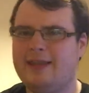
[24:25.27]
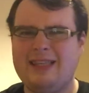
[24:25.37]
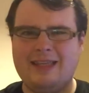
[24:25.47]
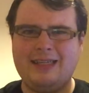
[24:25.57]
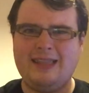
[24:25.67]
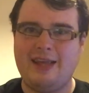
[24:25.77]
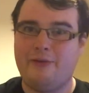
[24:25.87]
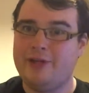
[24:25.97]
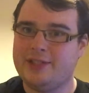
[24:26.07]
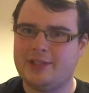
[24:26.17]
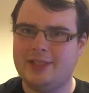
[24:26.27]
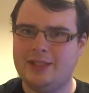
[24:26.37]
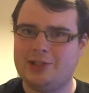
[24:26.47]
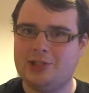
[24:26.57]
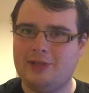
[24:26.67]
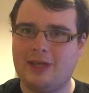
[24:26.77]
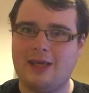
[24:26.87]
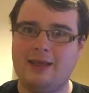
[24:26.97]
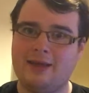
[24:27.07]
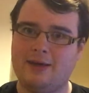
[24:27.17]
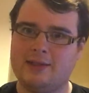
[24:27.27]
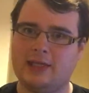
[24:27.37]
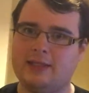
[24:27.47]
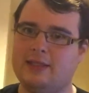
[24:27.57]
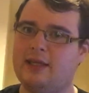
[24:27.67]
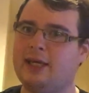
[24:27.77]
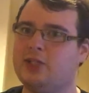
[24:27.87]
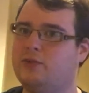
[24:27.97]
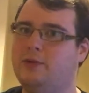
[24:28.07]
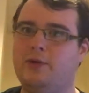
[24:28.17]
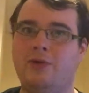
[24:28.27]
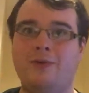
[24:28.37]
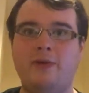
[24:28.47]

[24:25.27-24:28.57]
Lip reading: they did their research. They contacted actual